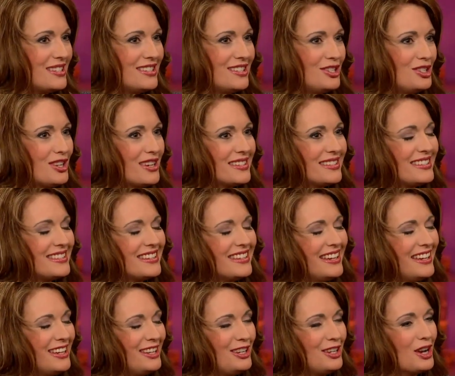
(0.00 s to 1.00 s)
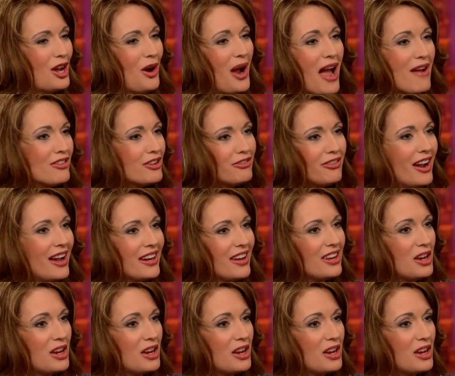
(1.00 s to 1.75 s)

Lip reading: and just, you know, having fun.